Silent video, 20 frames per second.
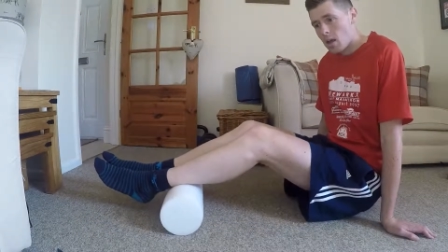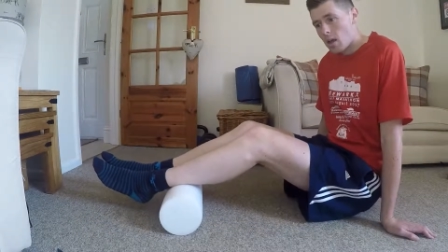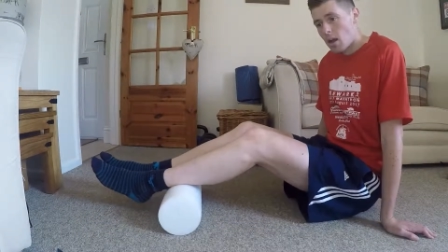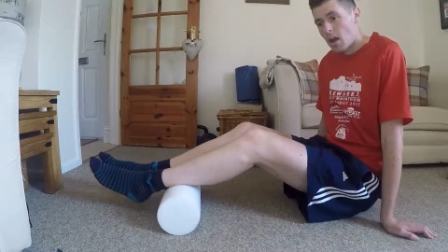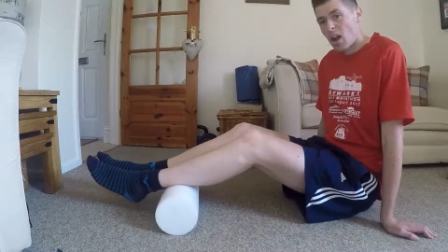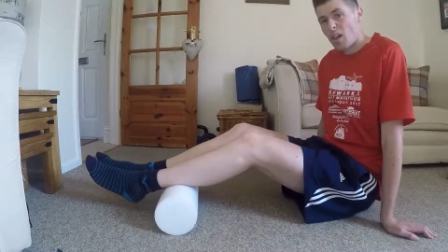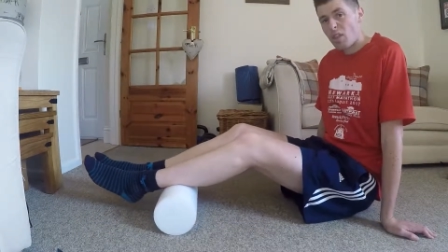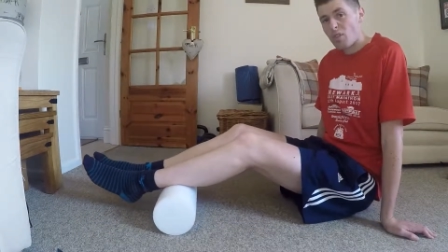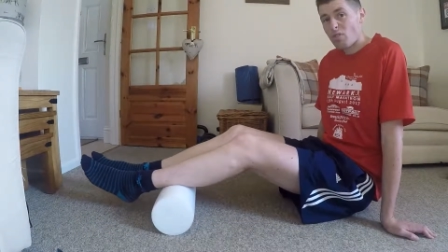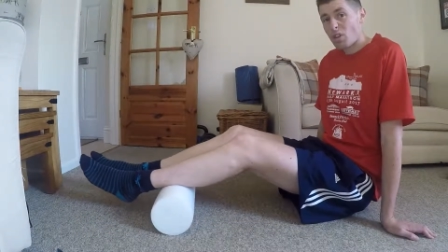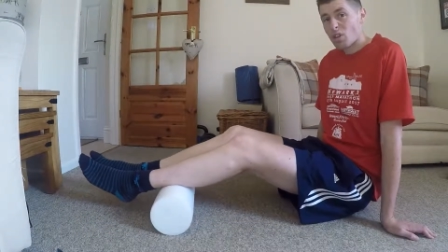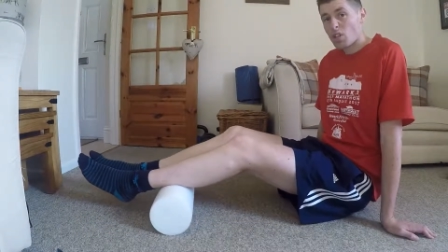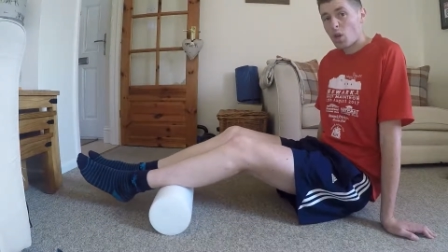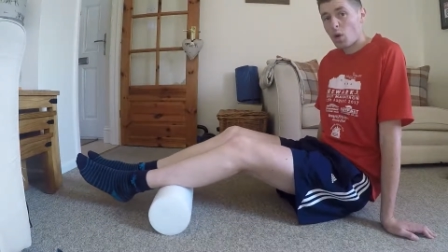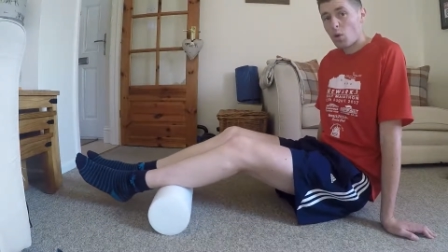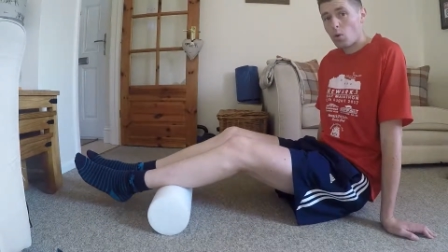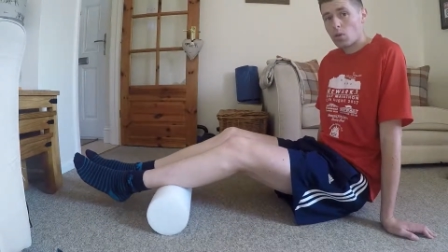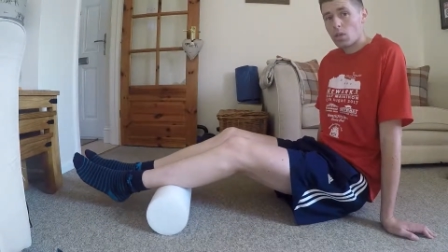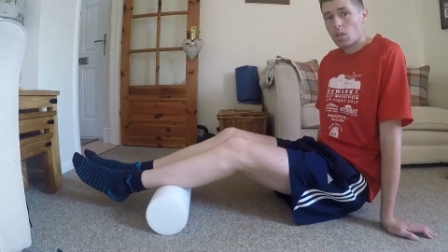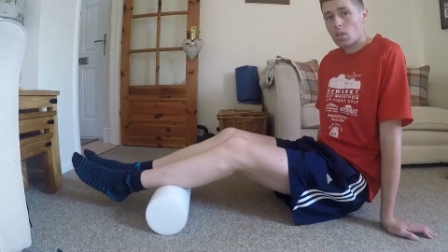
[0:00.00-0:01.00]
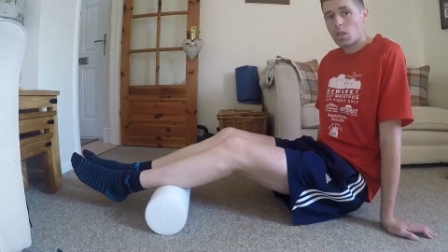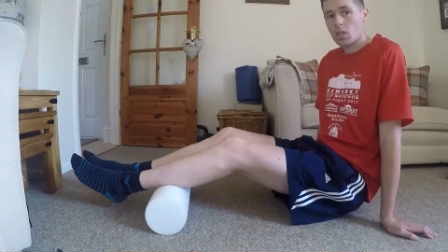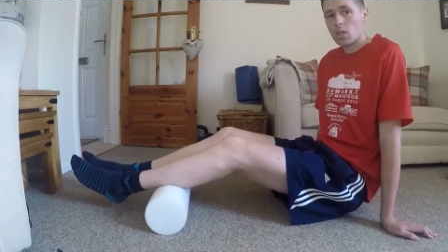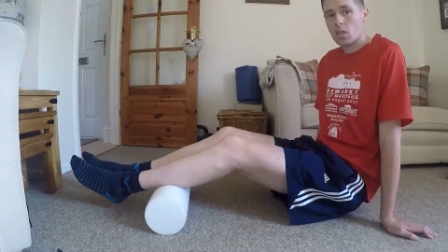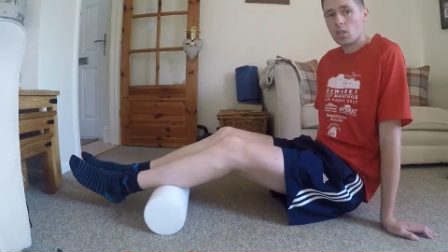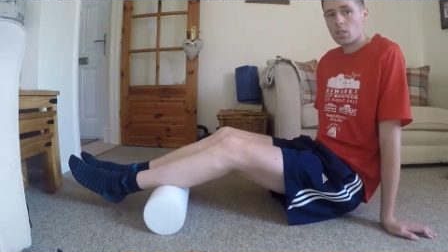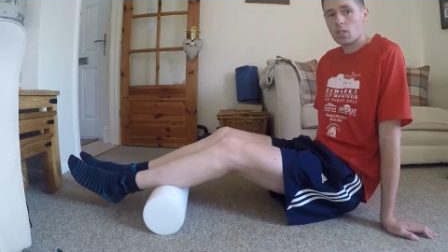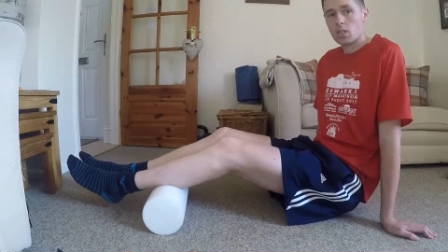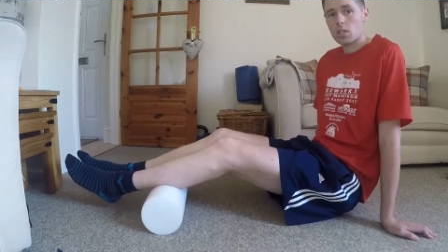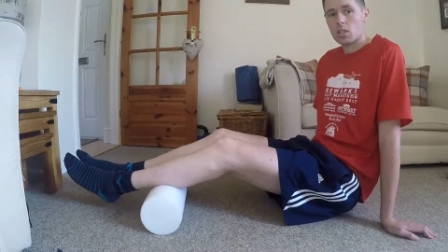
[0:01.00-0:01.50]
at threshold
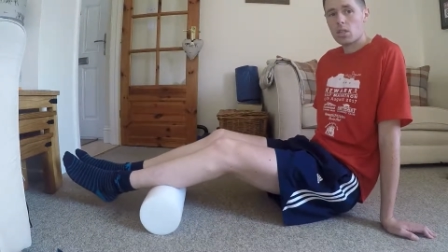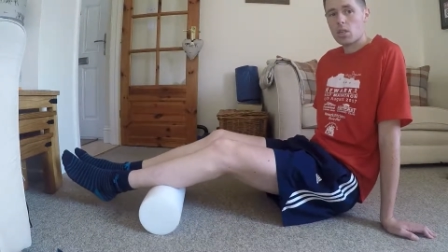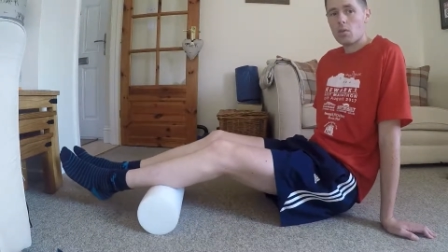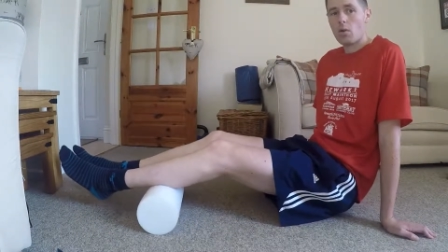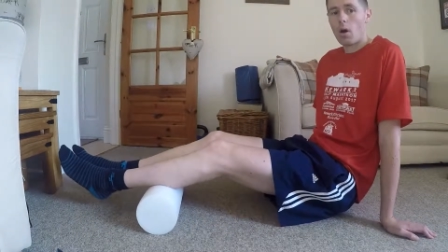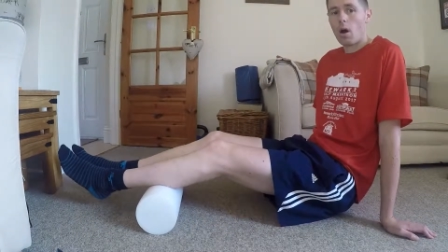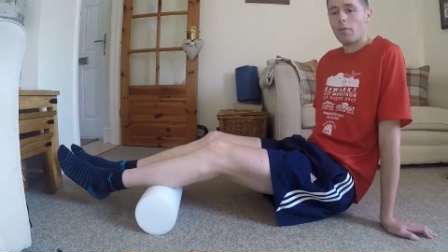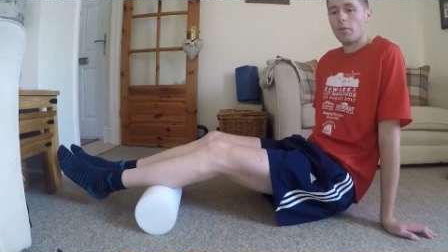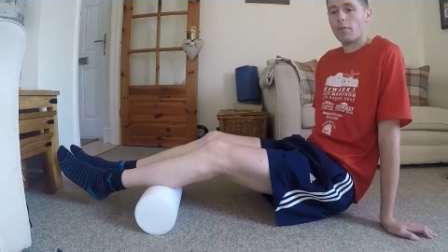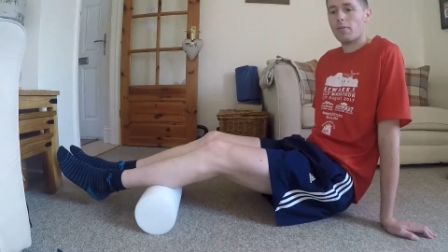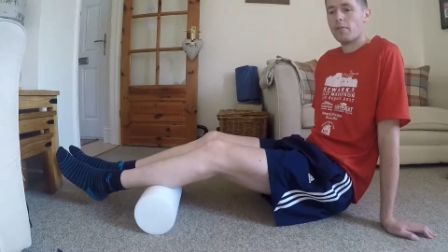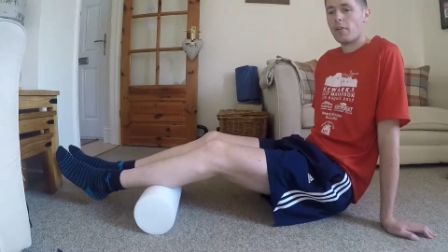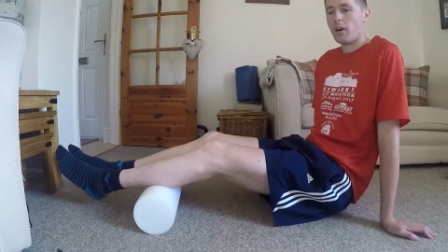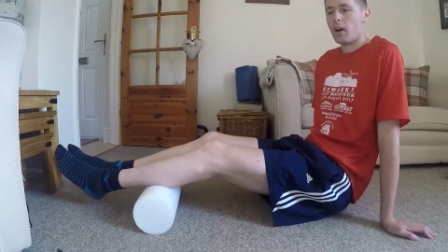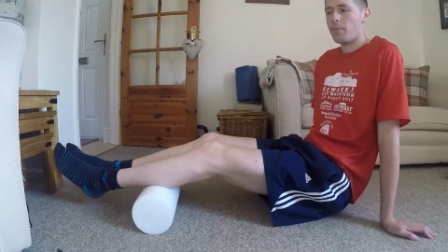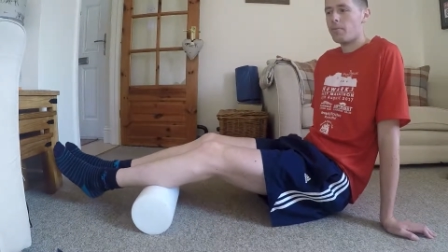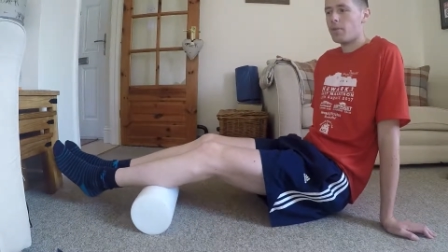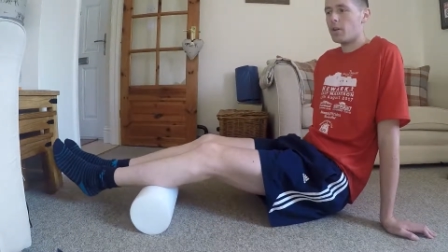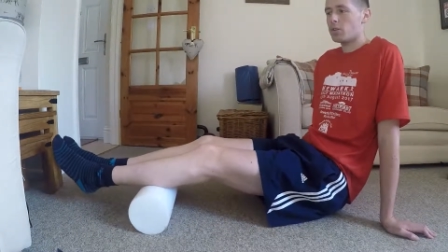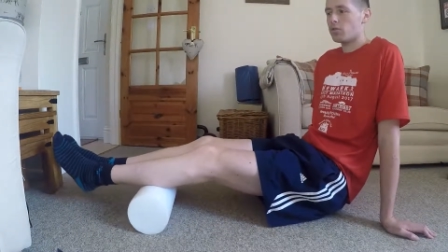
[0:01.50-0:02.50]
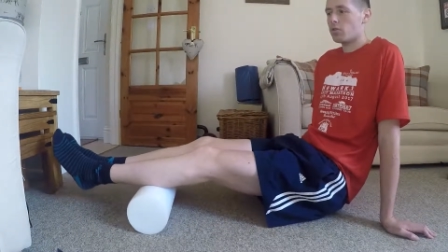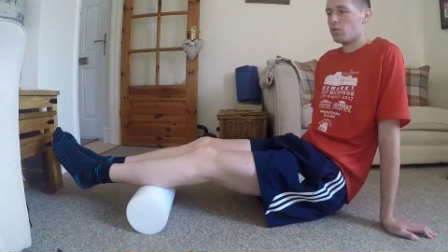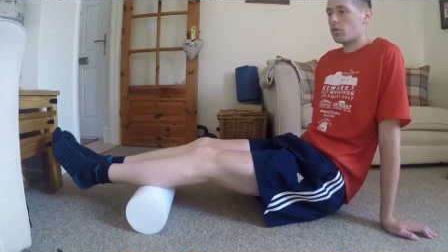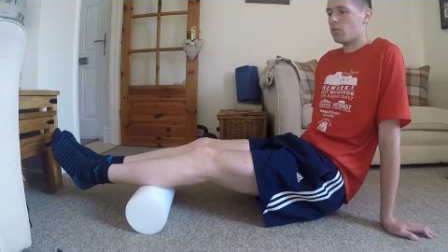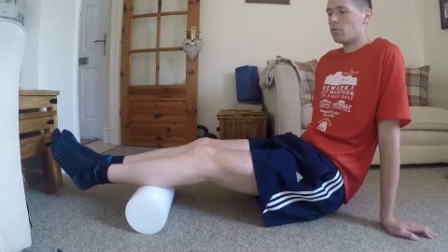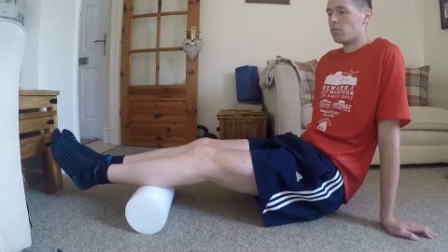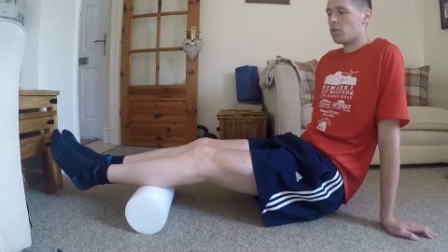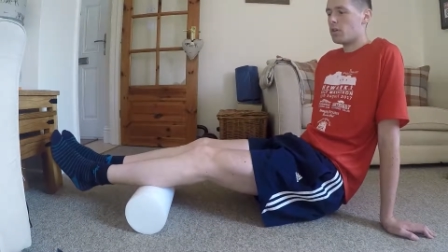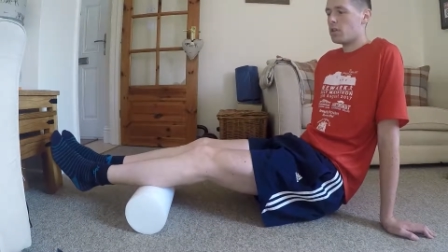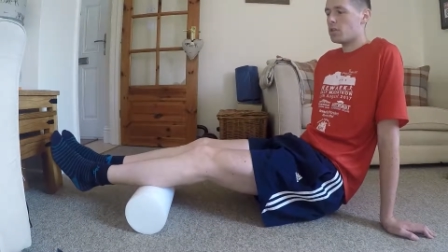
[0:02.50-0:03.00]
to do off of 5 minutes
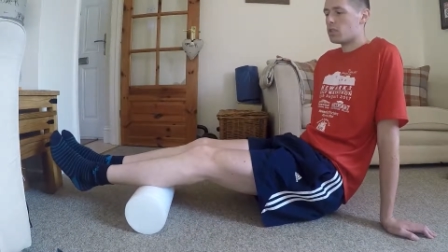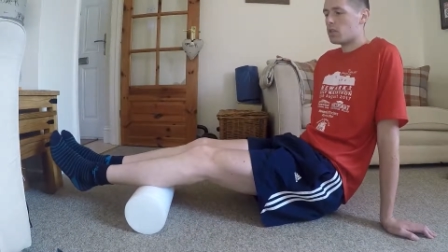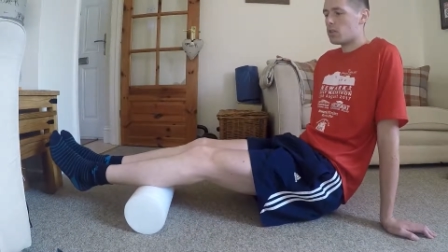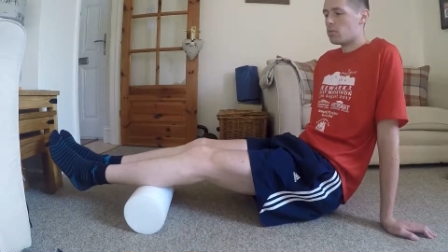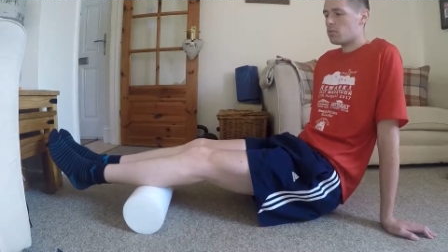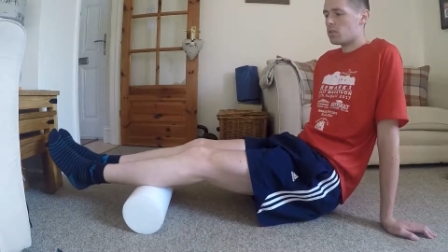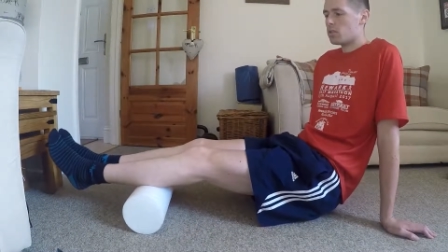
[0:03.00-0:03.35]
recovery in zone